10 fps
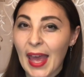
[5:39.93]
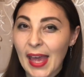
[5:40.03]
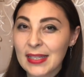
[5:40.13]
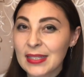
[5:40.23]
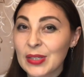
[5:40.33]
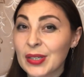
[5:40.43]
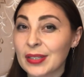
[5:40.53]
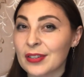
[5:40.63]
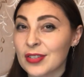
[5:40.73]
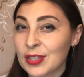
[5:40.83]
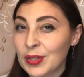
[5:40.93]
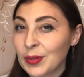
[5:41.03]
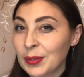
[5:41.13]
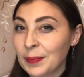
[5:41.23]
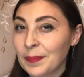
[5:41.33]
As you
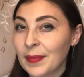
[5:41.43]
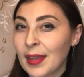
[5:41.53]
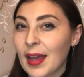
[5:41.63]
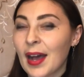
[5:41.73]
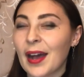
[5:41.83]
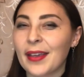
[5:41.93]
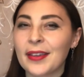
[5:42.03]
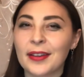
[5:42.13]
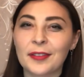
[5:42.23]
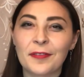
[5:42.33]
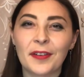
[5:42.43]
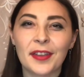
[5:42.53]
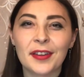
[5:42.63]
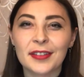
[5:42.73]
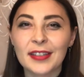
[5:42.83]
understood, I got
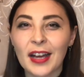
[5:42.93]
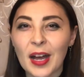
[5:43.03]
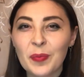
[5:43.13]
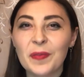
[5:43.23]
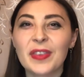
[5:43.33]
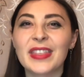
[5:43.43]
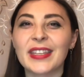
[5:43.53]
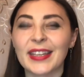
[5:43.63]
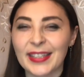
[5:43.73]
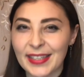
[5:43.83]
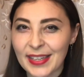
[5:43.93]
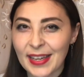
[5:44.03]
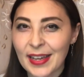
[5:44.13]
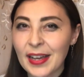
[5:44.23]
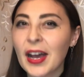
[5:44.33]
fired up with the
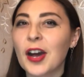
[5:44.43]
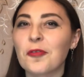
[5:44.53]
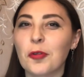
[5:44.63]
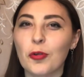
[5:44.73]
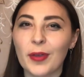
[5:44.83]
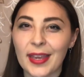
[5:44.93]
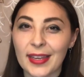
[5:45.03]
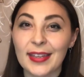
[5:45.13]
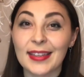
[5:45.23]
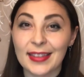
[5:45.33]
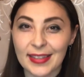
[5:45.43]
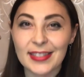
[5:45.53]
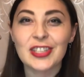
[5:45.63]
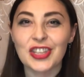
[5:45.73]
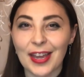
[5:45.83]
idea of creating
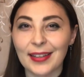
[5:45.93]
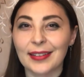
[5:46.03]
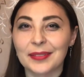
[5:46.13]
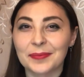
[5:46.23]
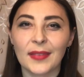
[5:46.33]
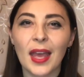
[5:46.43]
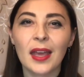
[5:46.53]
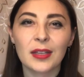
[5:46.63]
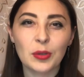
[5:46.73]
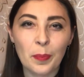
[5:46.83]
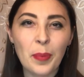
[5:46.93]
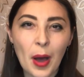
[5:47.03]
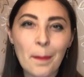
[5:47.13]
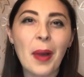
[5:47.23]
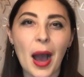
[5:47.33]
this channel. To
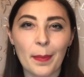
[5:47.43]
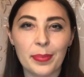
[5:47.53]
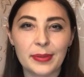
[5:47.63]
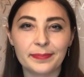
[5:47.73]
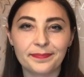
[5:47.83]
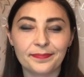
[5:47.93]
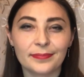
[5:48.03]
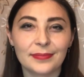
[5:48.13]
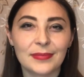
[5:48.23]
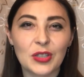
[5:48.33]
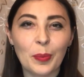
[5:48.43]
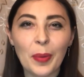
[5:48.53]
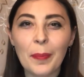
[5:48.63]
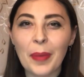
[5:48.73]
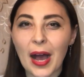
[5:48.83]
pop up. To
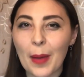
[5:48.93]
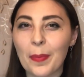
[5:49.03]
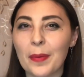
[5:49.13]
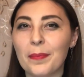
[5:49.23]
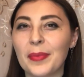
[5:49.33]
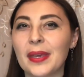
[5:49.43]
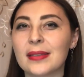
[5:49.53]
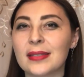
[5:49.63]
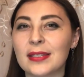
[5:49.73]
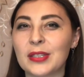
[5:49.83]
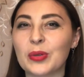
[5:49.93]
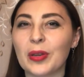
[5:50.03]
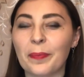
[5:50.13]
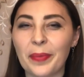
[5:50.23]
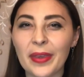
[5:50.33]
pop up means to
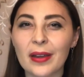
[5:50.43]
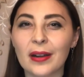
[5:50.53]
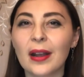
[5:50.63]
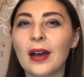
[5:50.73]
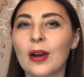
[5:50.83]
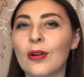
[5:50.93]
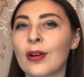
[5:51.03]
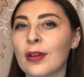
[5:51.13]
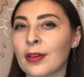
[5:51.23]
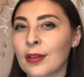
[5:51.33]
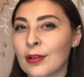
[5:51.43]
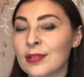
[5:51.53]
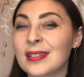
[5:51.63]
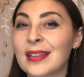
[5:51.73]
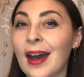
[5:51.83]
appear or occur
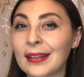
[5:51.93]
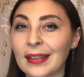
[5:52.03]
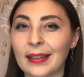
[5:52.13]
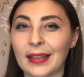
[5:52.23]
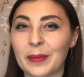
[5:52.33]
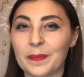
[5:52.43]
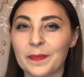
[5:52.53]
suddenly.